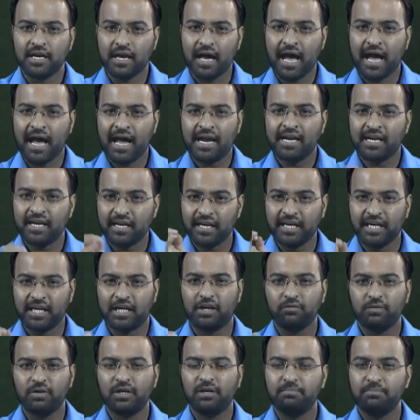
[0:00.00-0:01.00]
And it
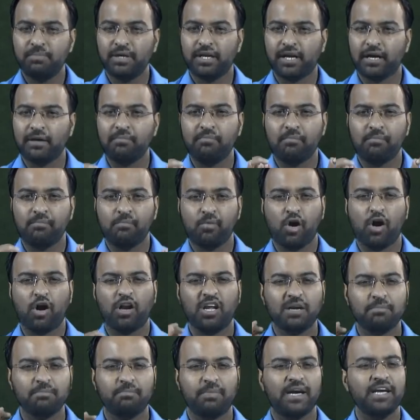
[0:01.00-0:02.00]
will become
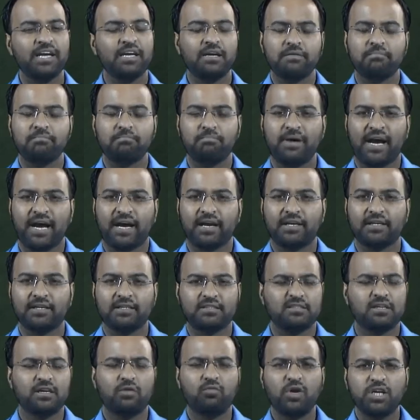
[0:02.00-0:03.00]
borrowing by bank.
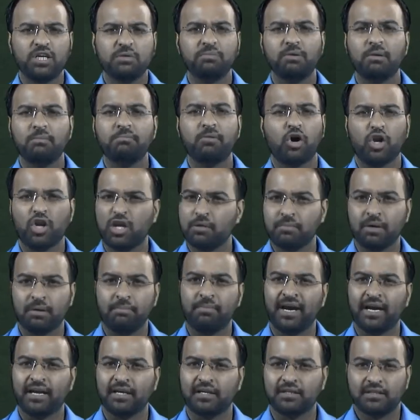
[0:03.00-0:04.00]
Sir, what do you mean borrowing by
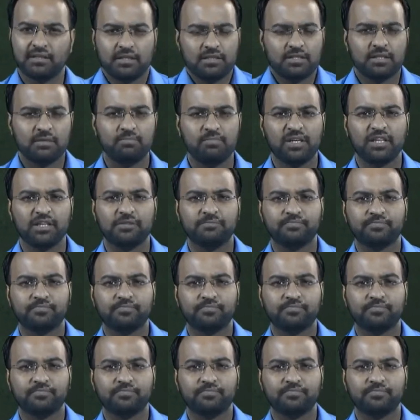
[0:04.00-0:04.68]
bank? Simply